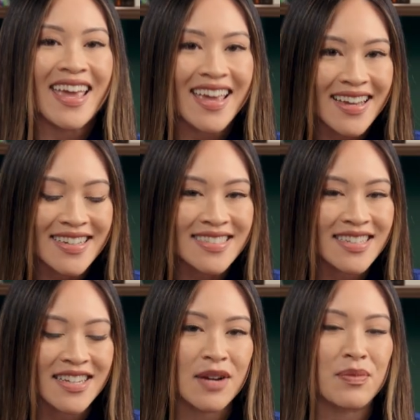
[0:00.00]
And
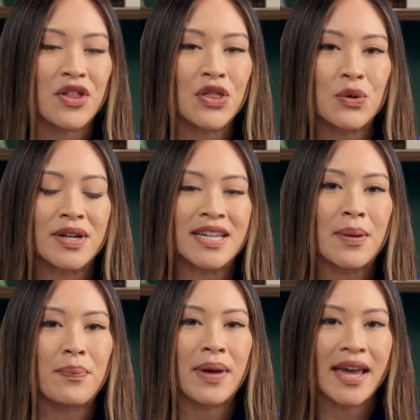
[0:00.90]
number three,
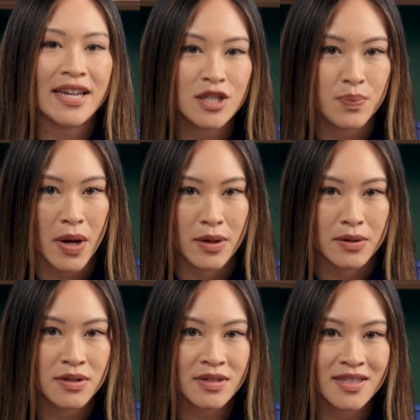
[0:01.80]
page
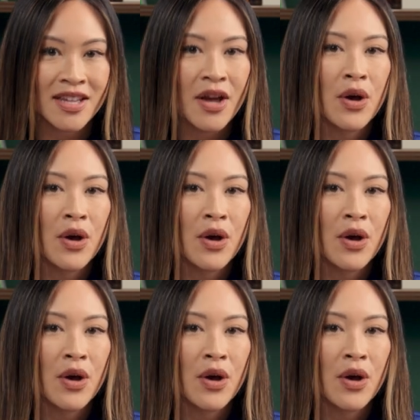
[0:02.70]
posts,